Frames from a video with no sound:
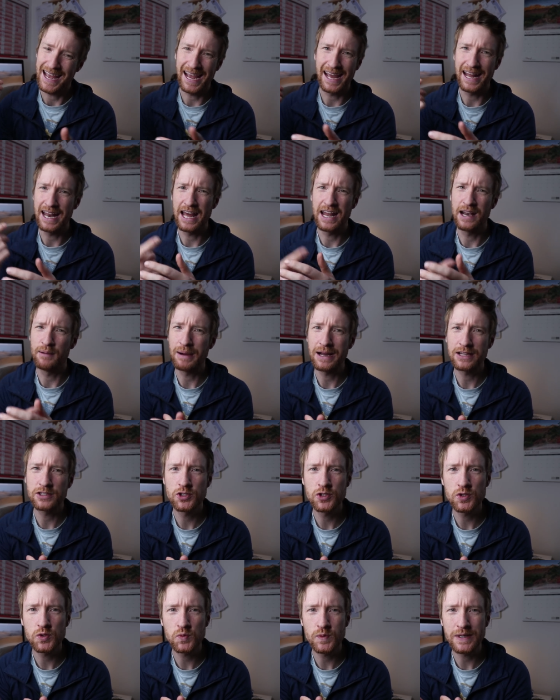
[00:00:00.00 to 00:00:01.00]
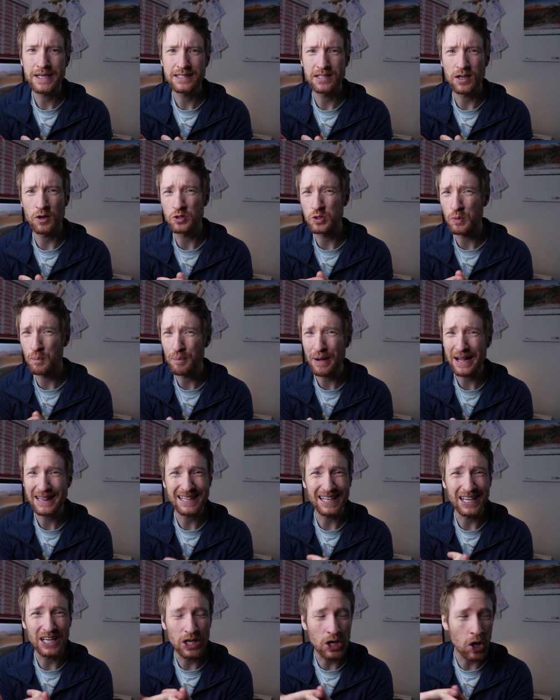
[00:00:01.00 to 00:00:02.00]
in, in about two weeks go to
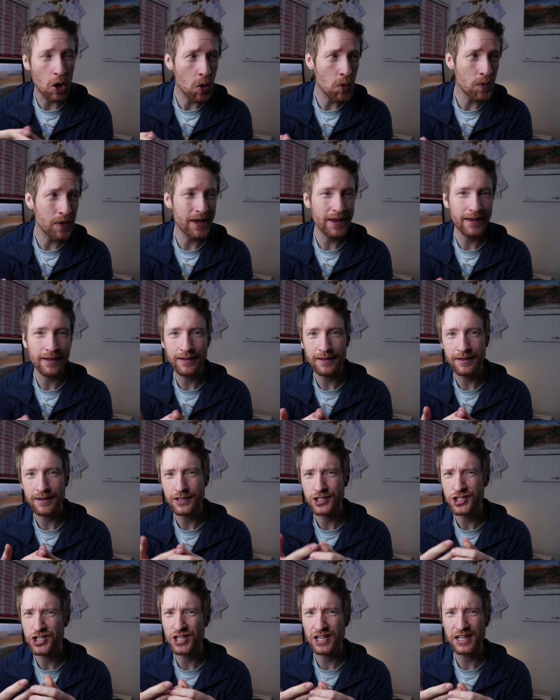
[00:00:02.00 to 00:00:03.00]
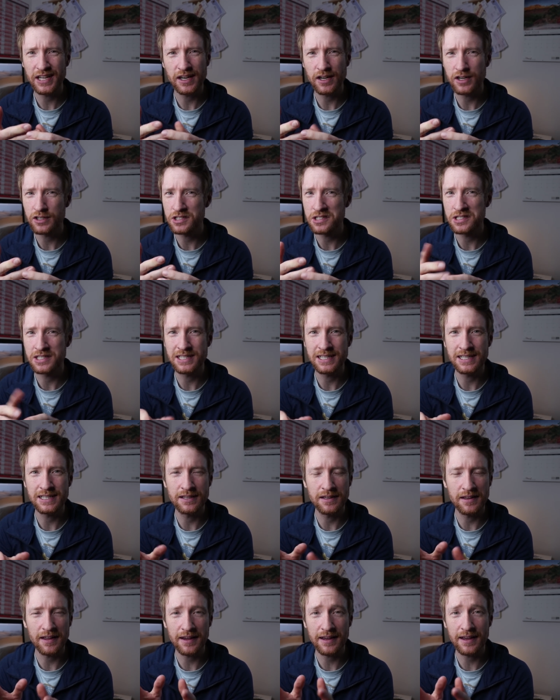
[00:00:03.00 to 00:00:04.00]
Patagonia, Chile,
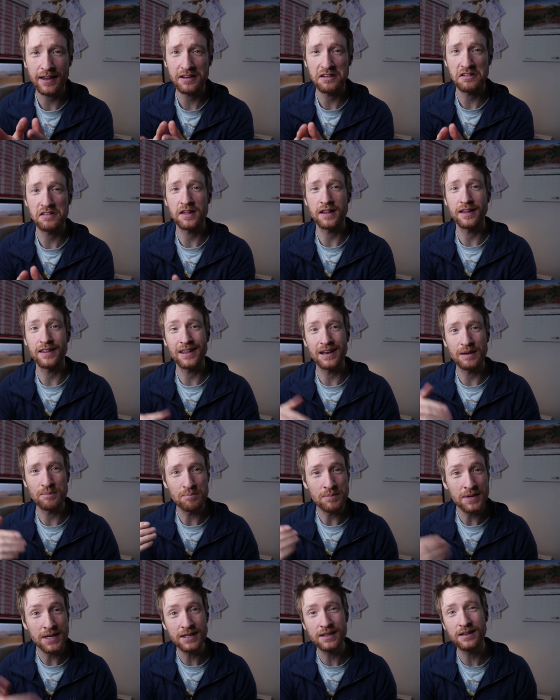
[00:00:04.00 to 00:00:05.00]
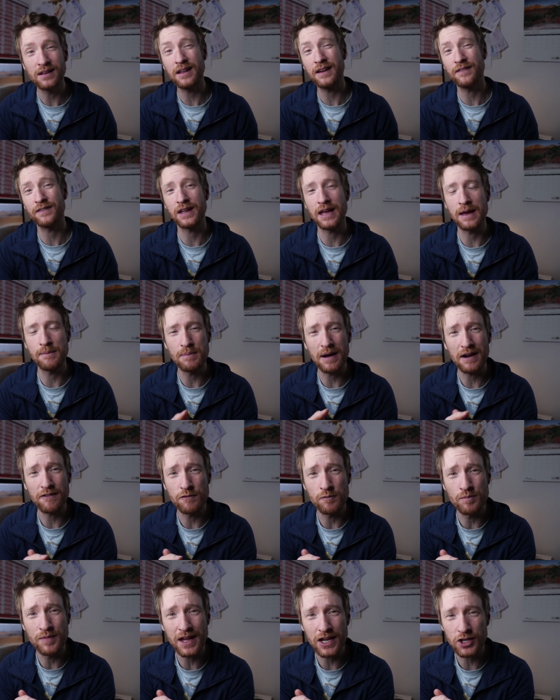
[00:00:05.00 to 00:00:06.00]
Argentina, that kind of thing. And then immediately after getting back
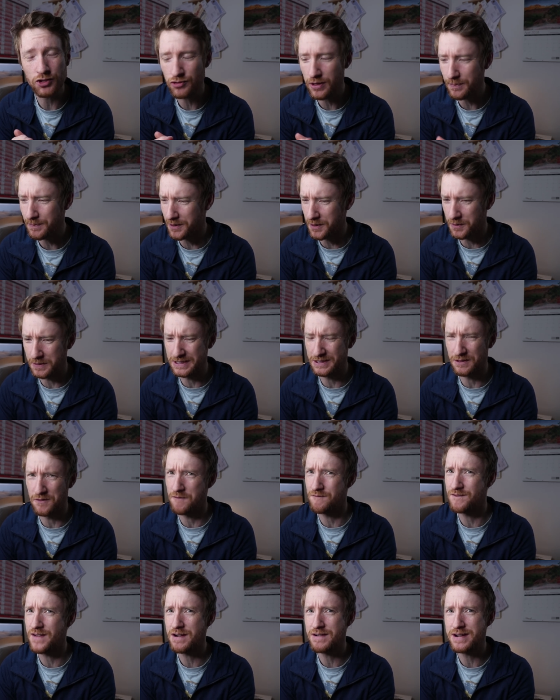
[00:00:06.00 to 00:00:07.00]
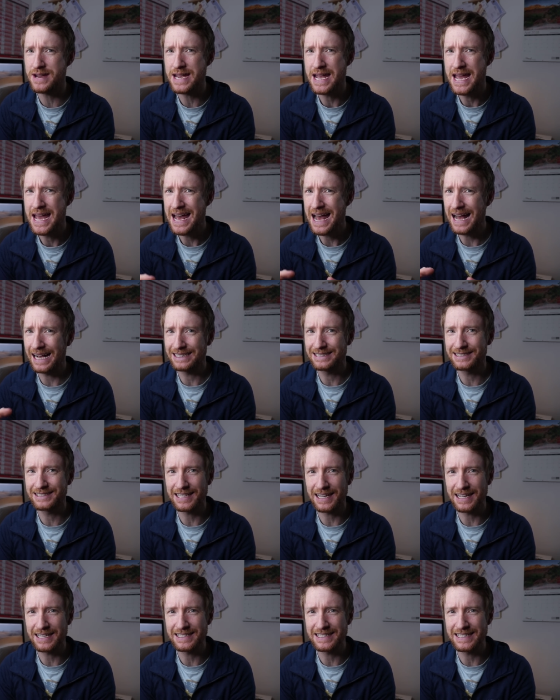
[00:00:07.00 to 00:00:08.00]
from that trip, i go to a very
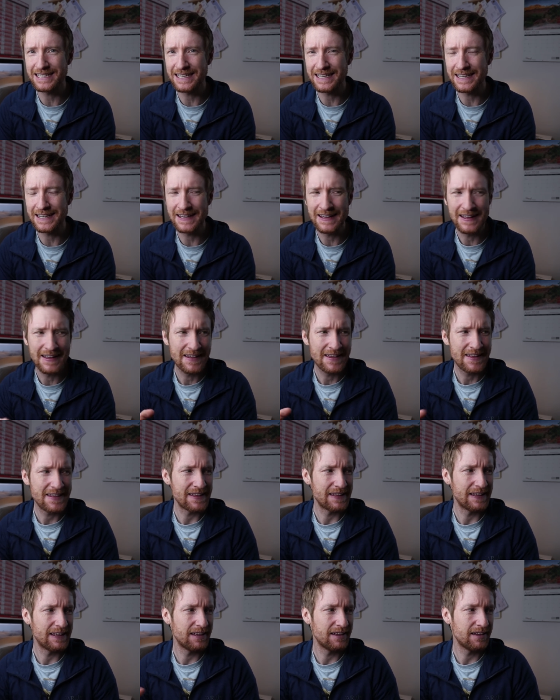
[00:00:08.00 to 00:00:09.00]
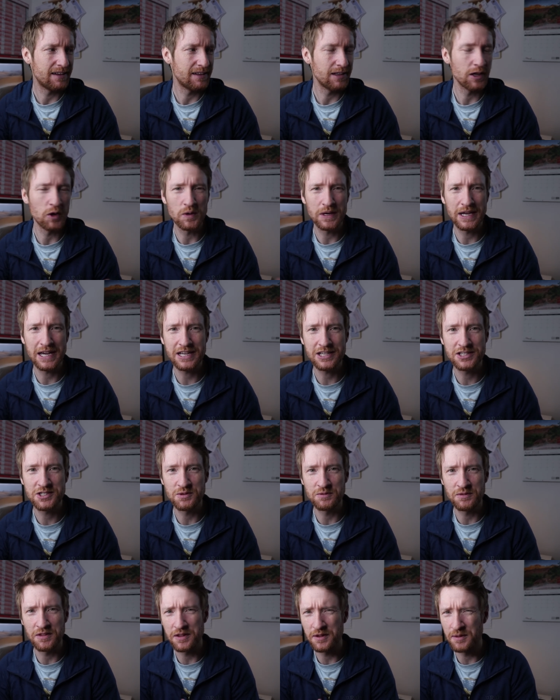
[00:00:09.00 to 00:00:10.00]
exciting uh,
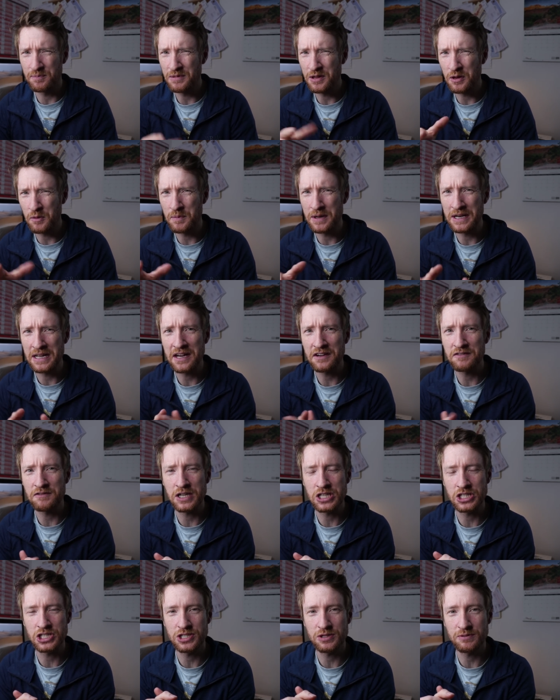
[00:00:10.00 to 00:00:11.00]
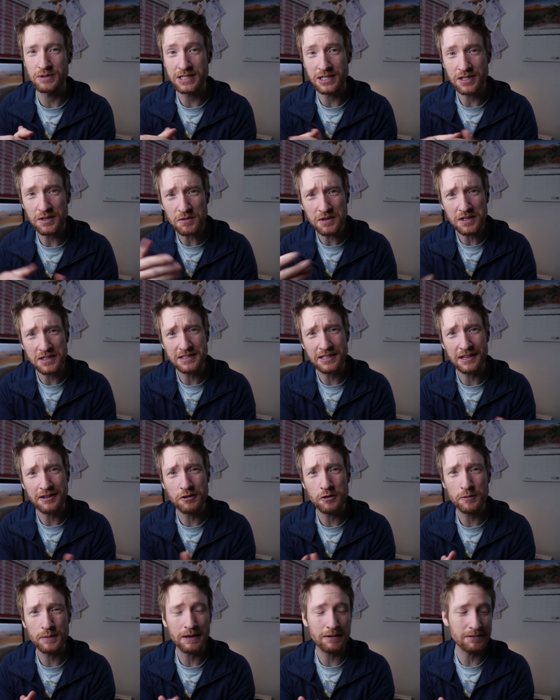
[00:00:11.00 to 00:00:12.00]
location with a little mini adventure, which I don't want to tell
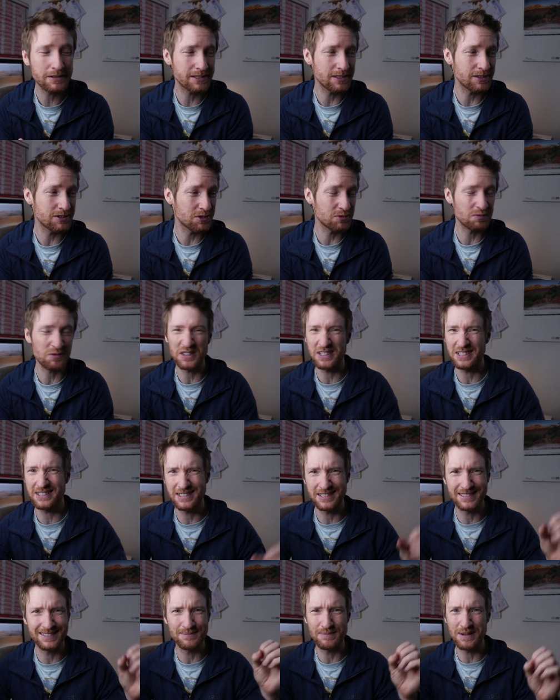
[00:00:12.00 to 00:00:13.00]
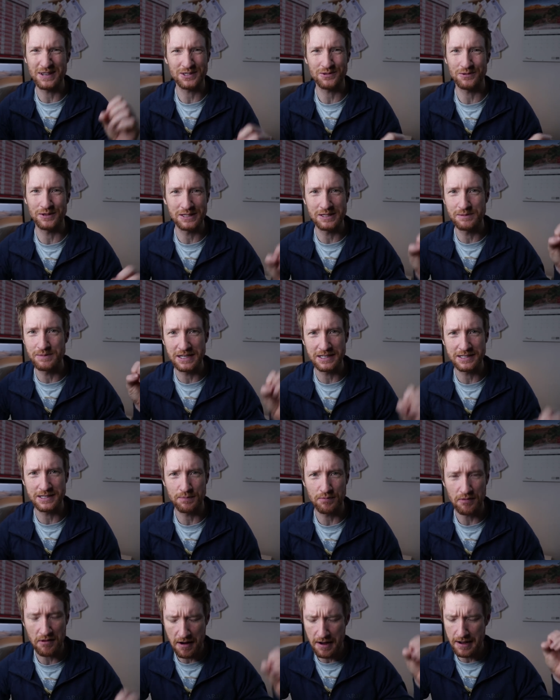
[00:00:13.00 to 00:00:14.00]
you about because I just want it to, I just want it to be a
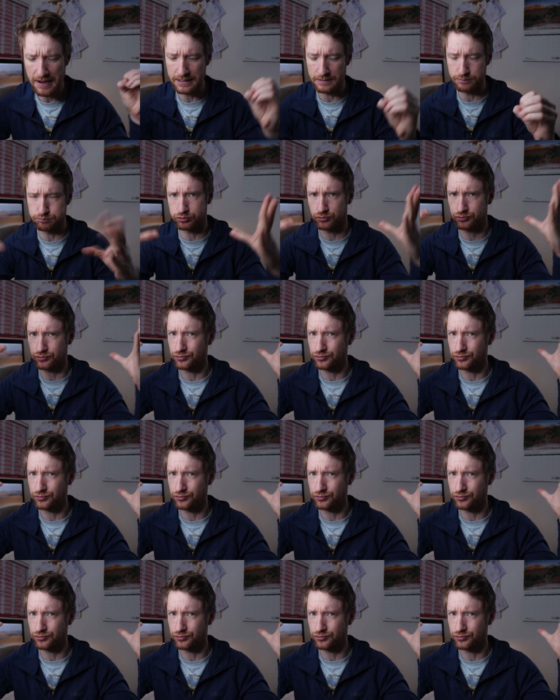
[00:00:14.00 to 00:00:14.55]
surprise.